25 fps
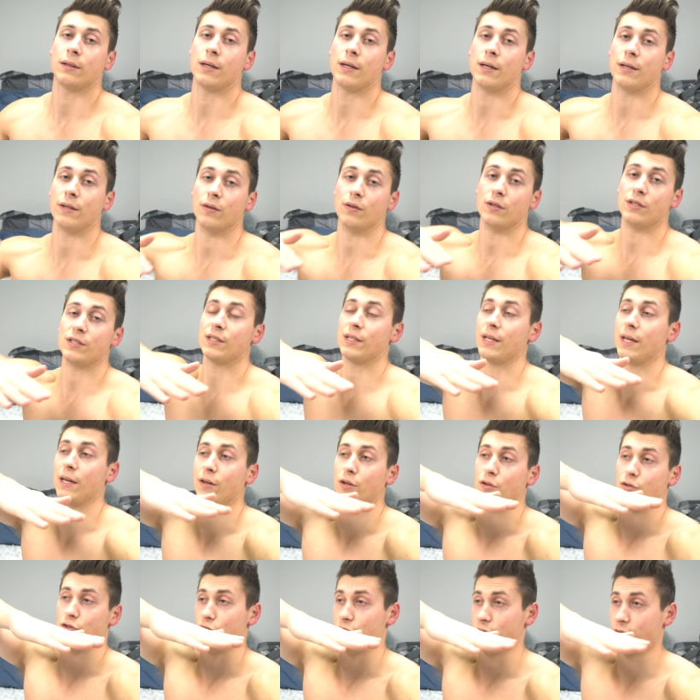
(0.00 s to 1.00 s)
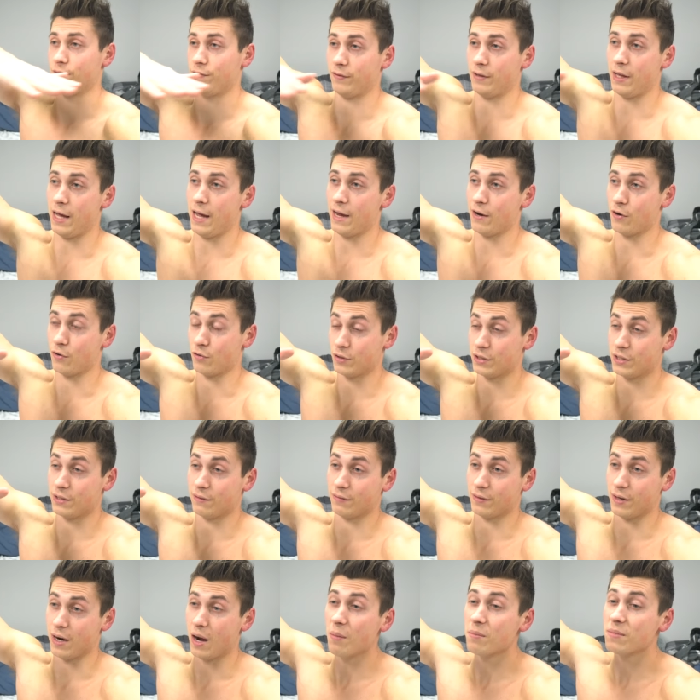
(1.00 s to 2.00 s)
and the scale is just flat or it's
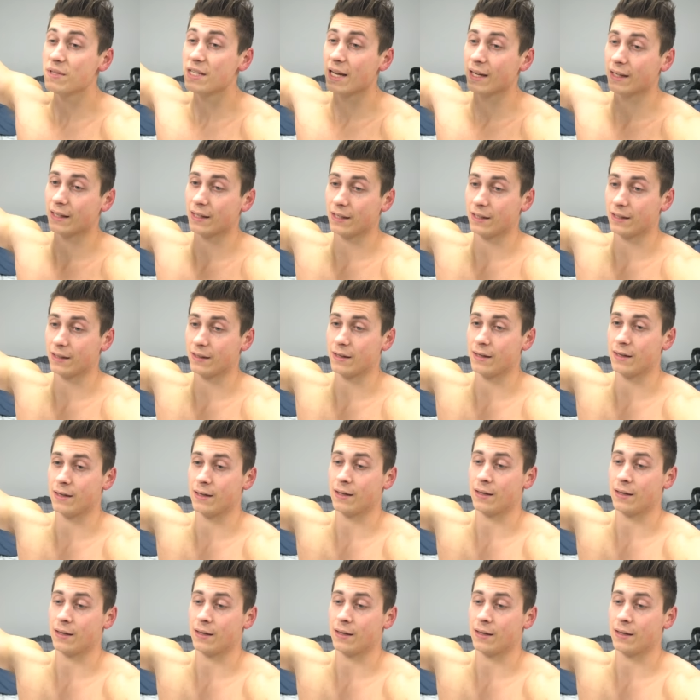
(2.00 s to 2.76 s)
even upticking,